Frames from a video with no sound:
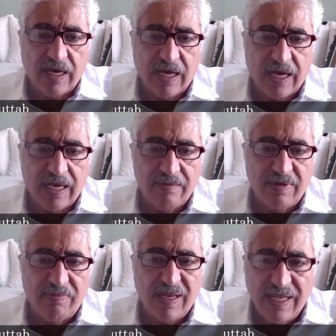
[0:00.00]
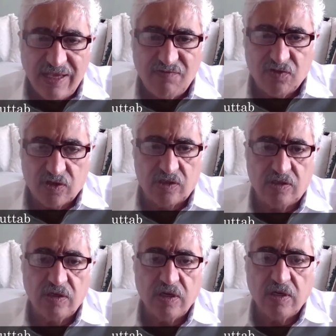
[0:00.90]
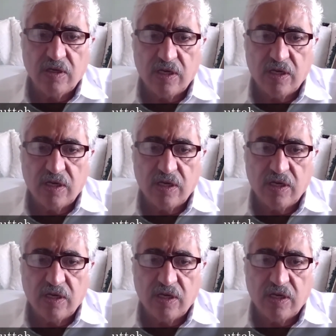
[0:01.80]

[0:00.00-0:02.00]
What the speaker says: I am a believer